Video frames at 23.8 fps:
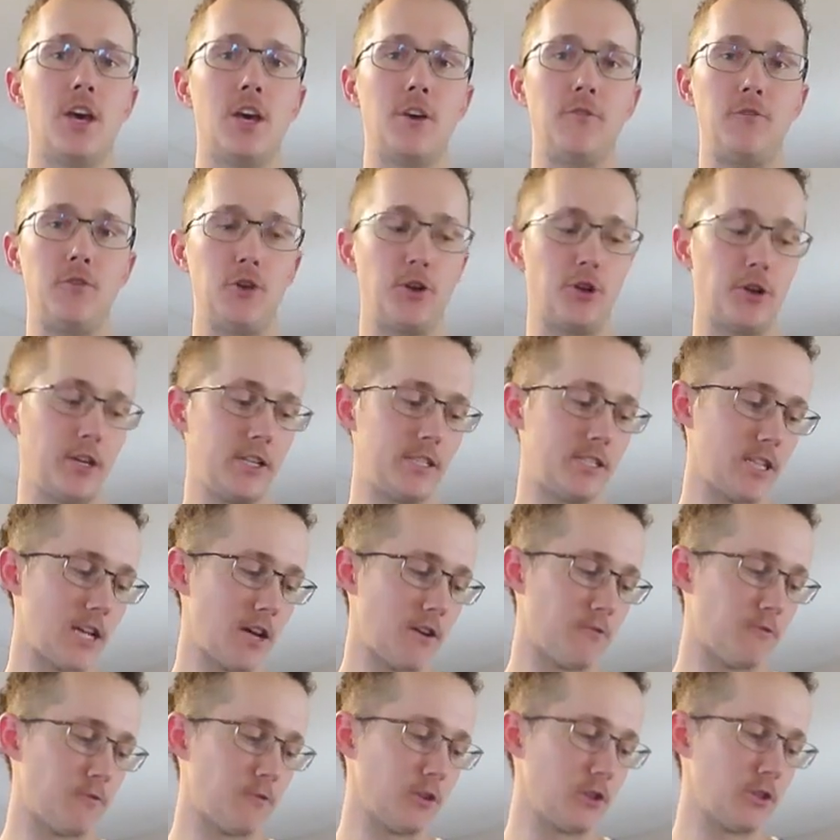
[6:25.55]
If you grease
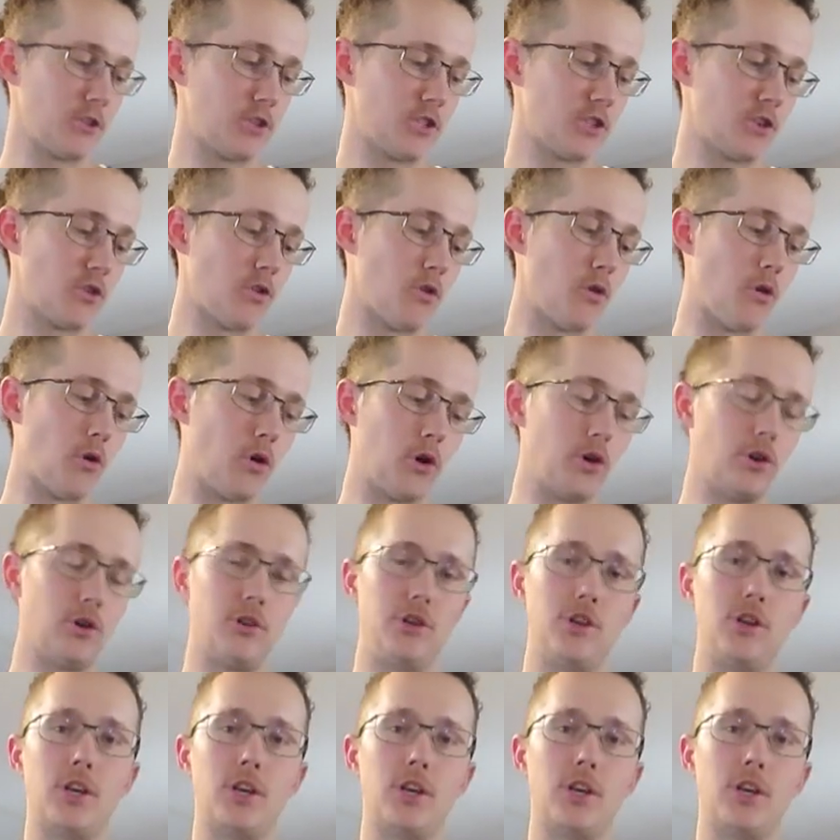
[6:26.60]
that first, oil